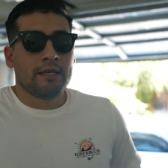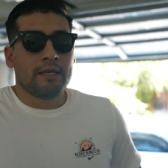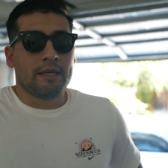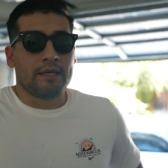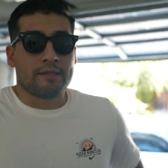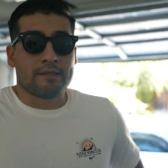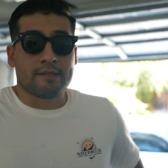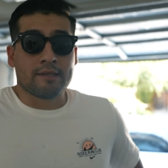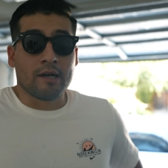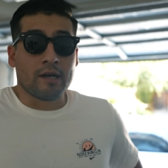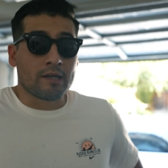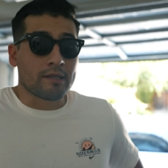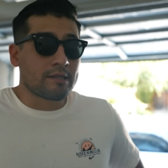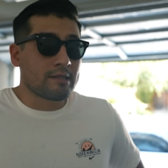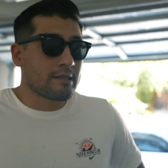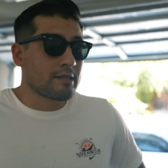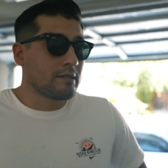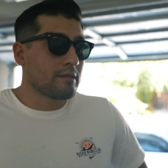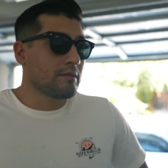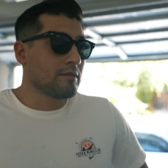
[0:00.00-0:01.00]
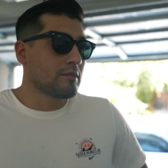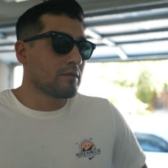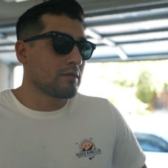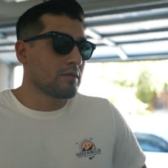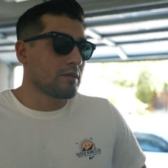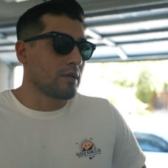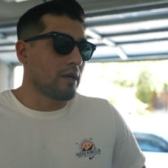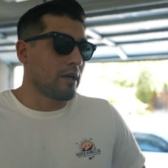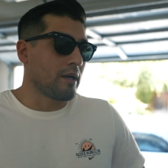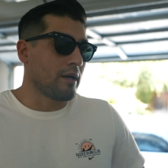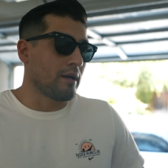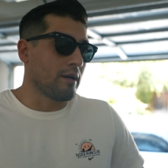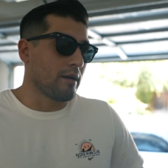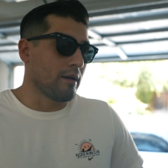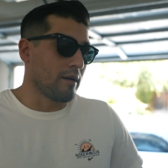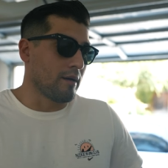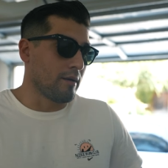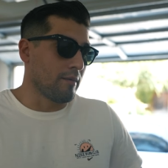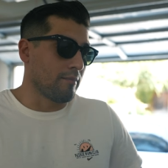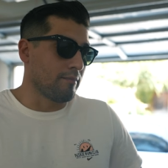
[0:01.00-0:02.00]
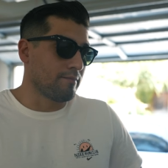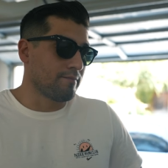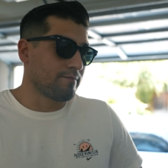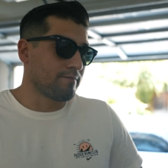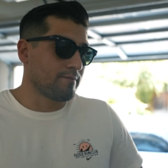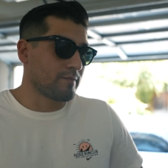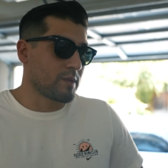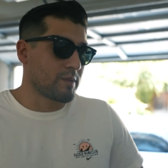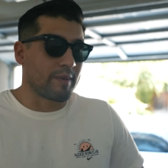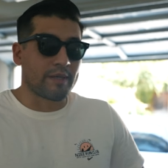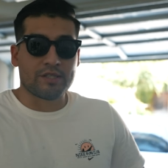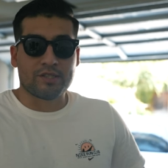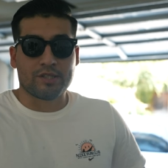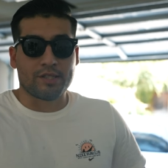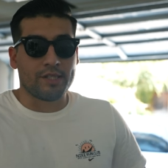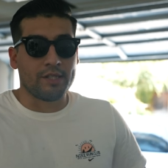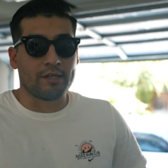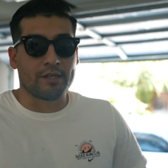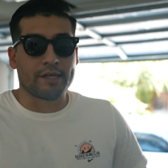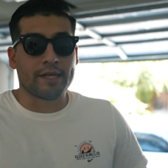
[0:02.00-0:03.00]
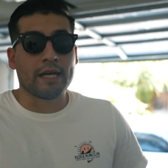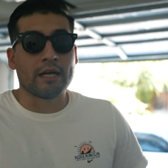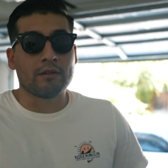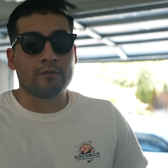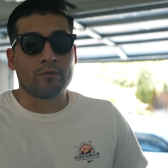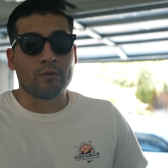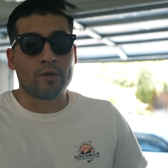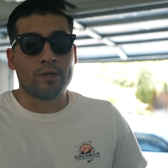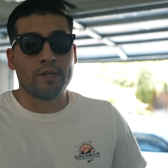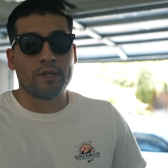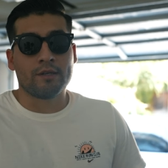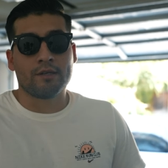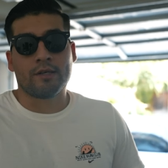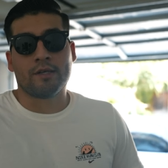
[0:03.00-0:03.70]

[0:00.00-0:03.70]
It sucks, um, especially here in California.